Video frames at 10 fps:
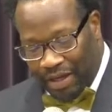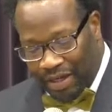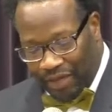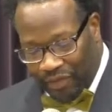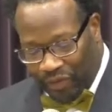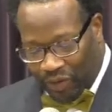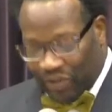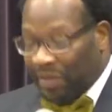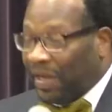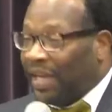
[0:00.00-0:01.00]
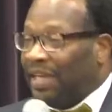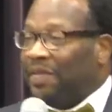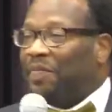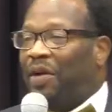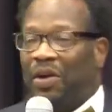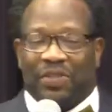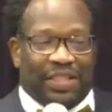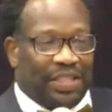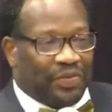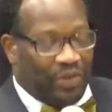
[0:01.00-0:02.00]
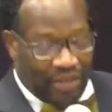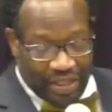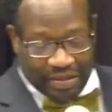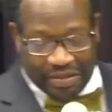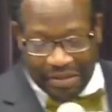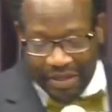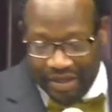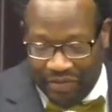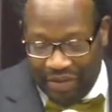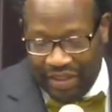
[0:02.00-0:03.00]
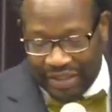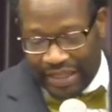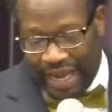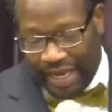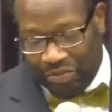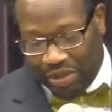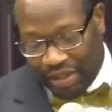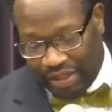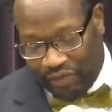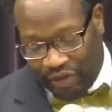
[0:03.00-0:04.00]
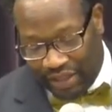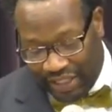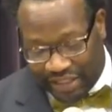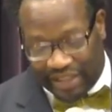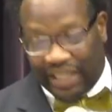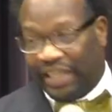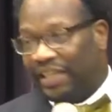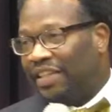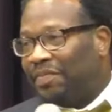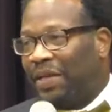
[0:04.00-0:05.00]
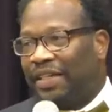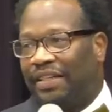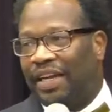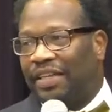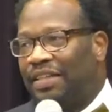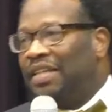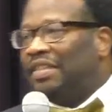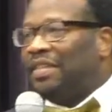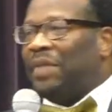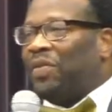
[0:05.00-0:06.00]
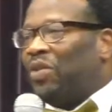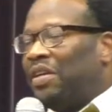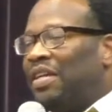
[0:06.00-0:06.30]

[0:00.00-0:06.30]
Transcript: um, verse number 8, Paul says, For this, for this I what? For this thing, my God. Somebody, what